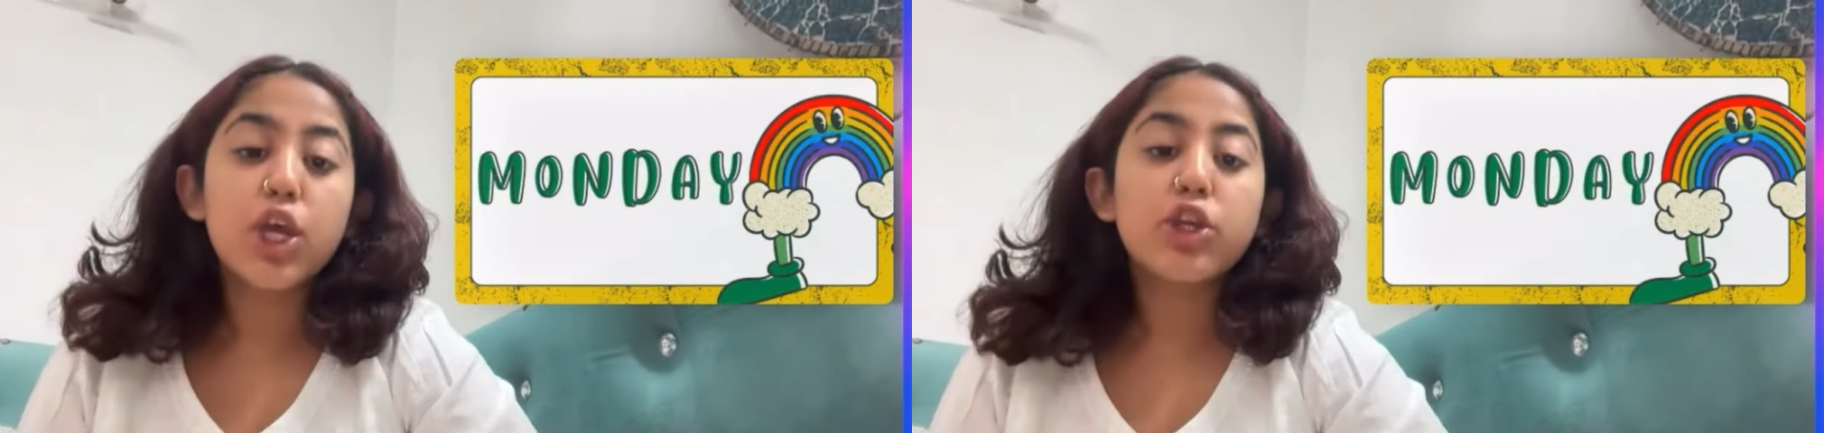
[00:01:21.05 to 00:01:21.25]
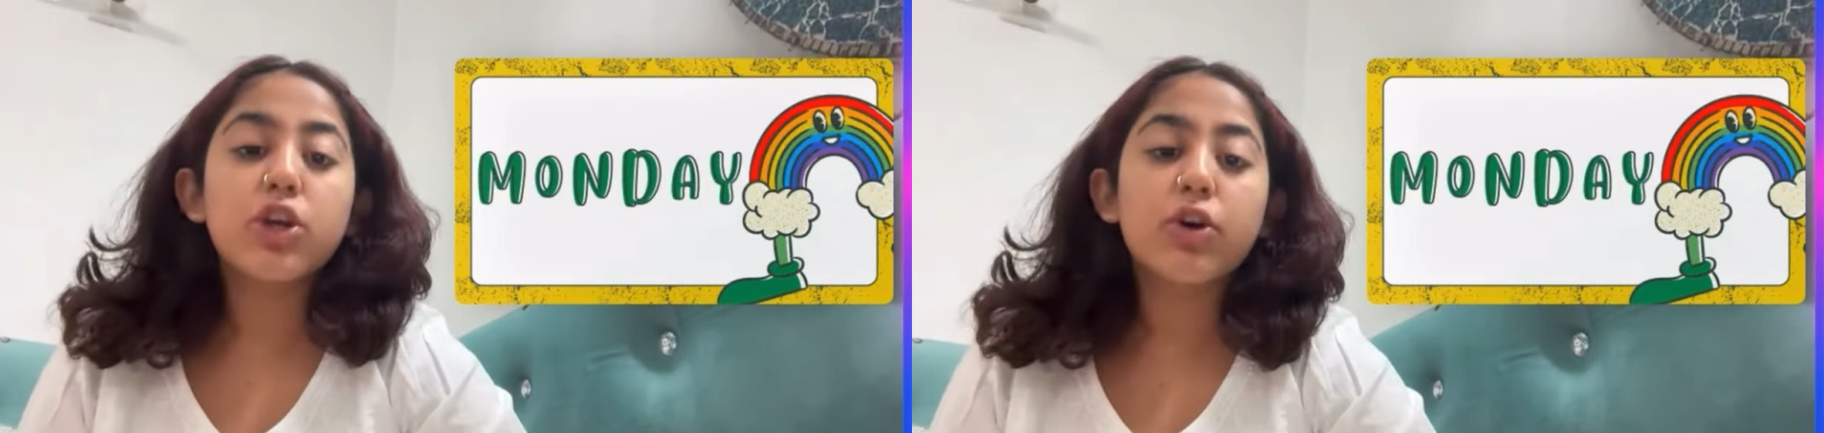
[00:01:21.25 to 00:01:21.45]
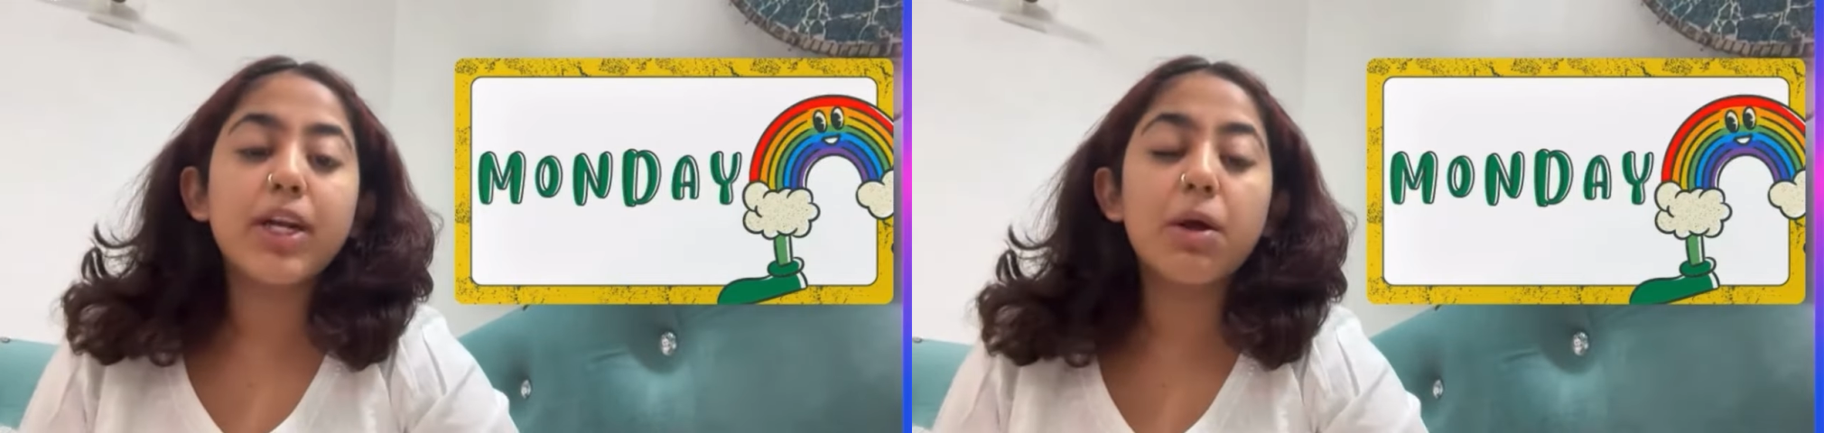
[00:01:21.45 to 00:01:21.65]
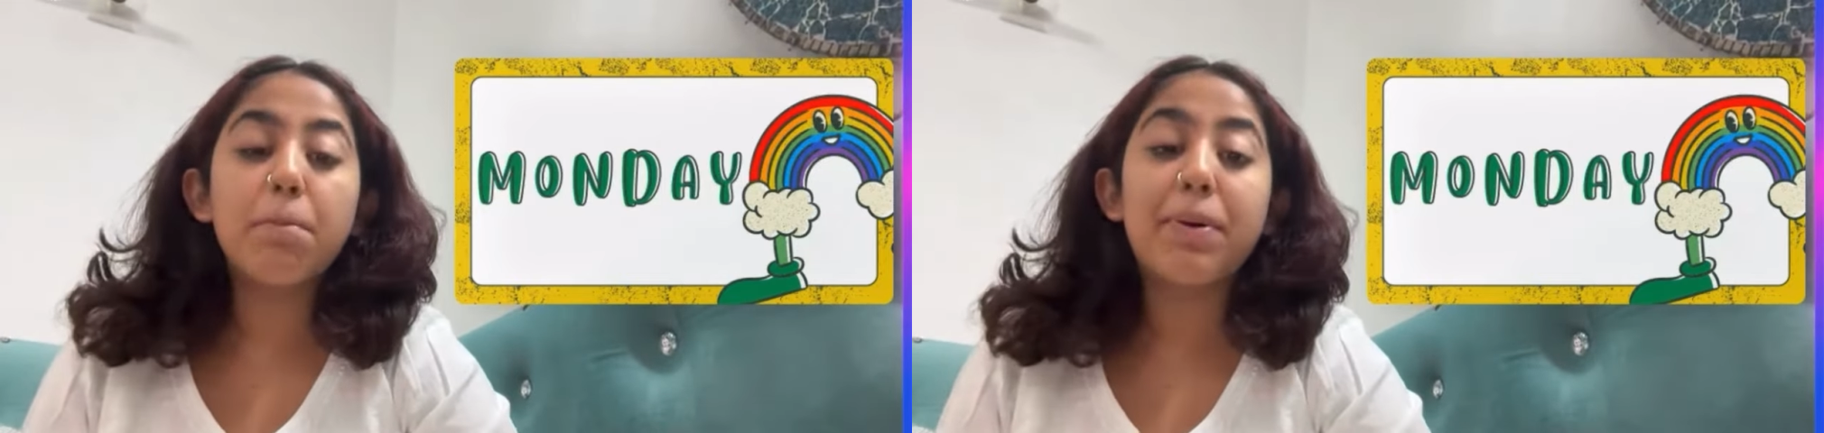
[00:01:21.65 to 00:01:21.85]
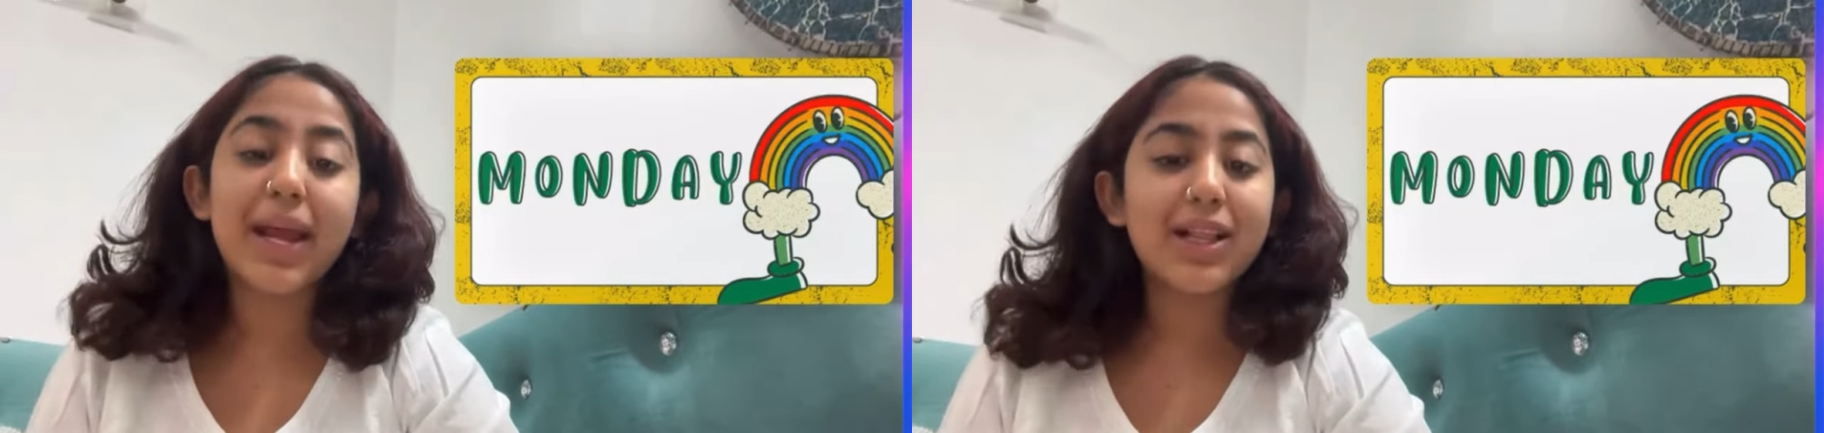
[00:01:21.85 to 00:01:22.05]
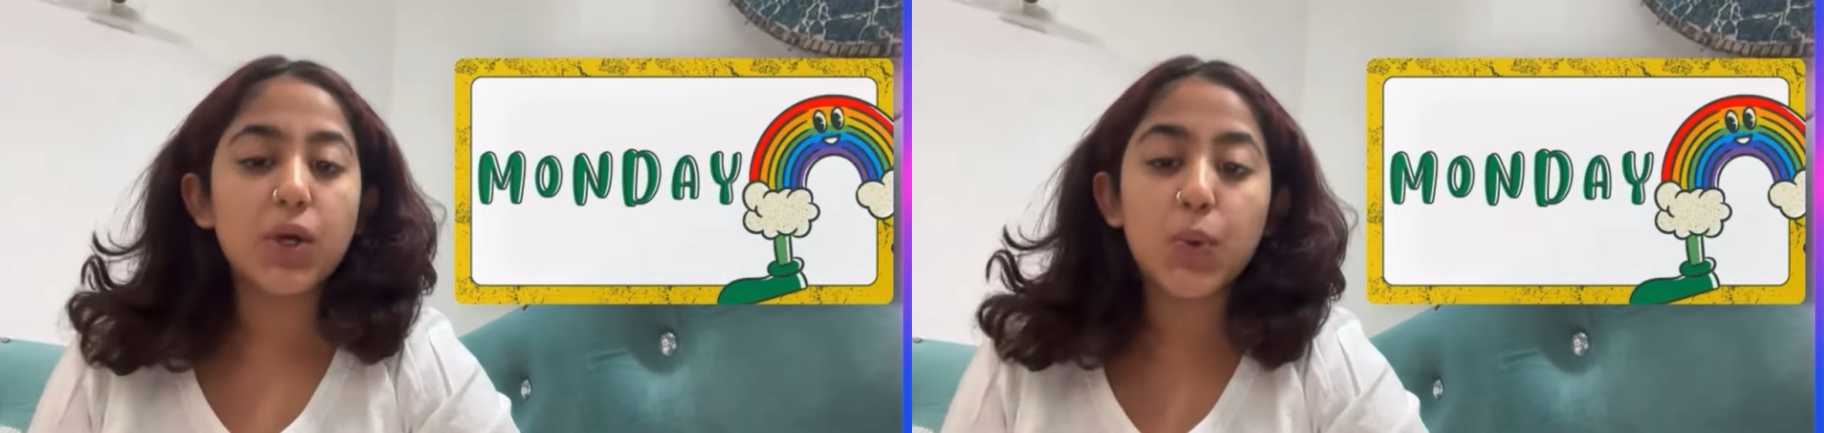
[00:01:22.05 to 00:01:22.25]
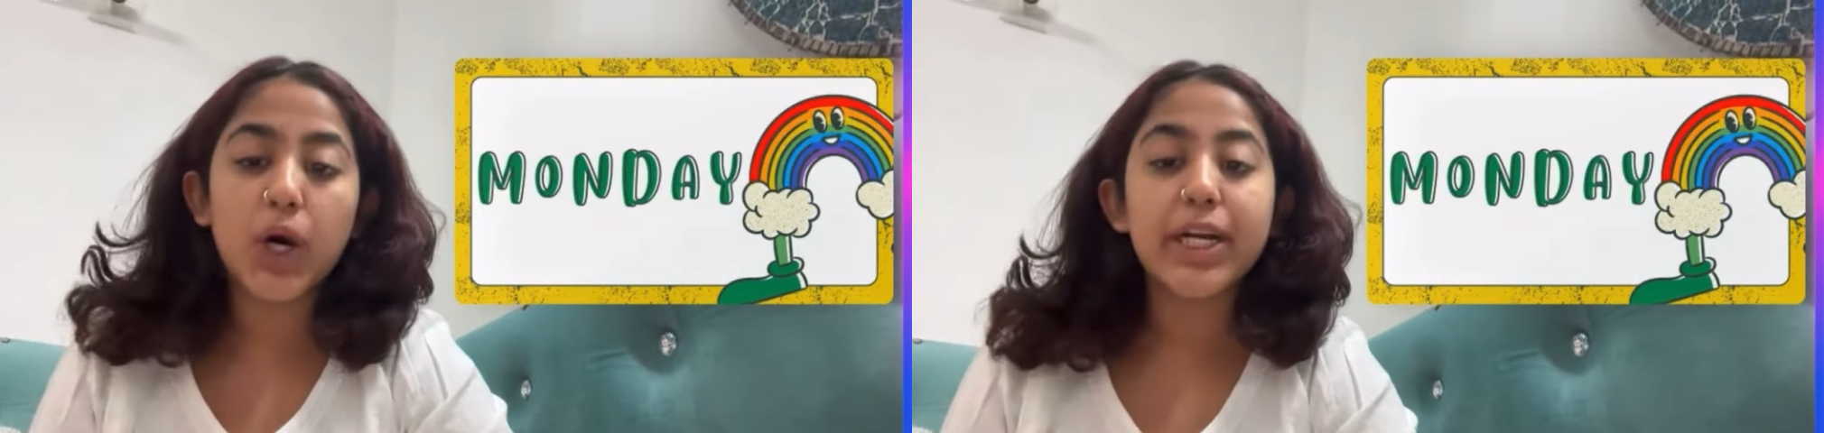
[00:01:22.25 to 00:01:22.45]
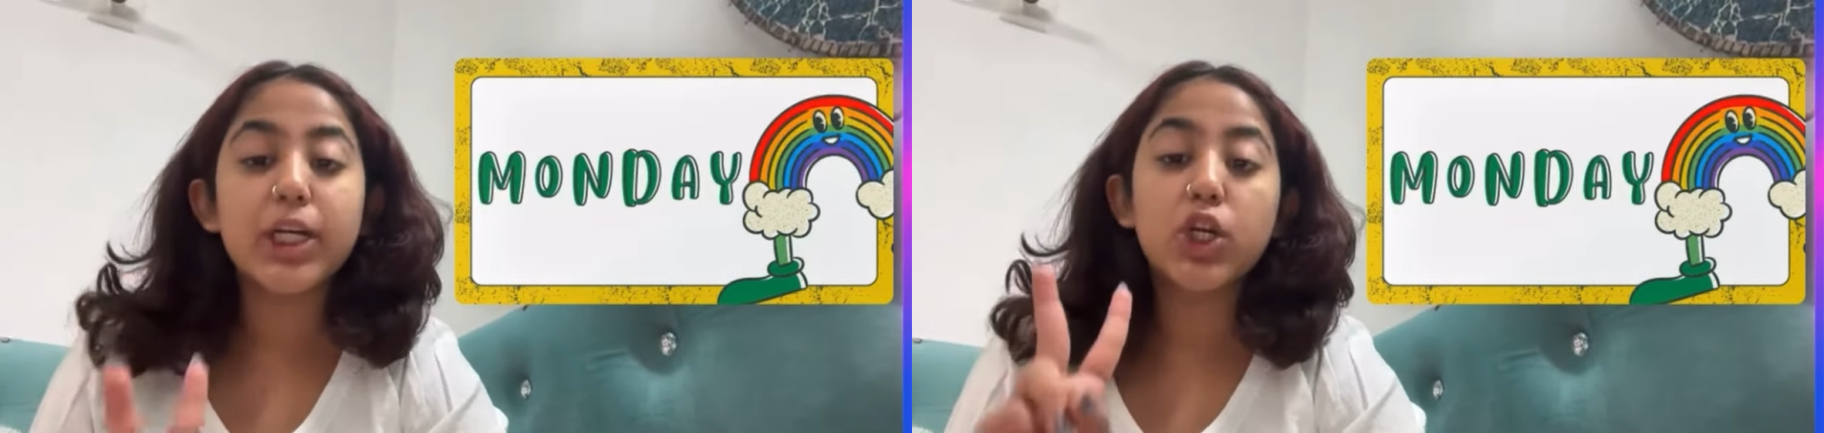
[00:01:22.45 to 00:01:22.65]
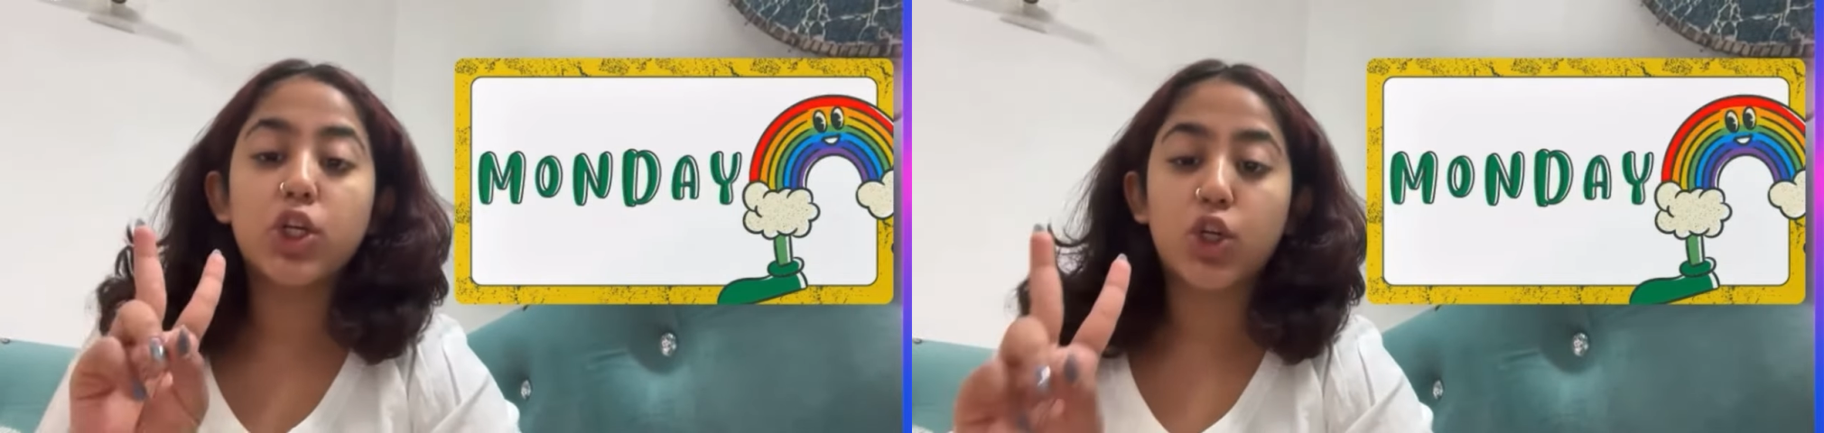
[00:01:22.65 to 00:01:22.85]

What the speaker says: You're going to break the word into